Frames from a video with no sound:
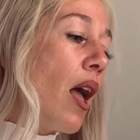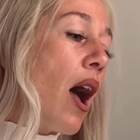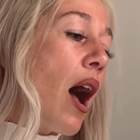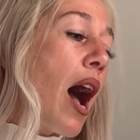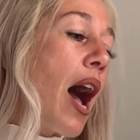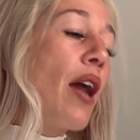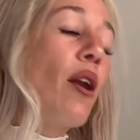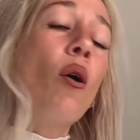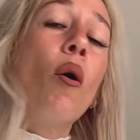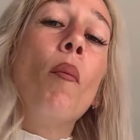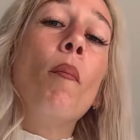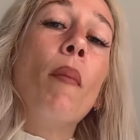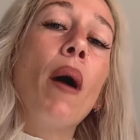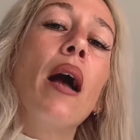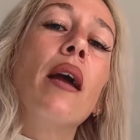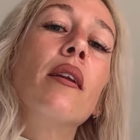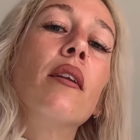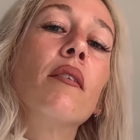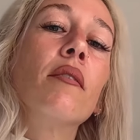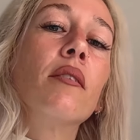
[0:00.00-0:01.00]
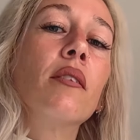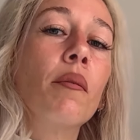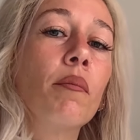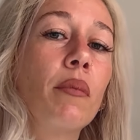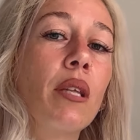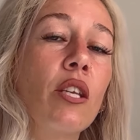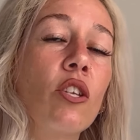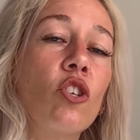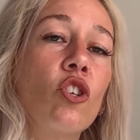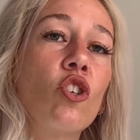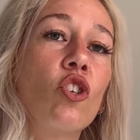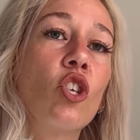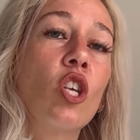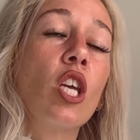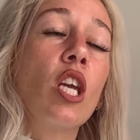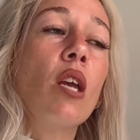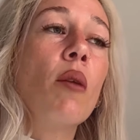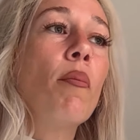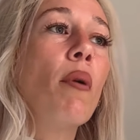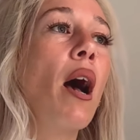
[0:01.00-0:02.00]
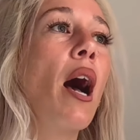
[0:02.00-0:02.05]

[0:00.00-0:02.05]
I don't mind if something's cheap.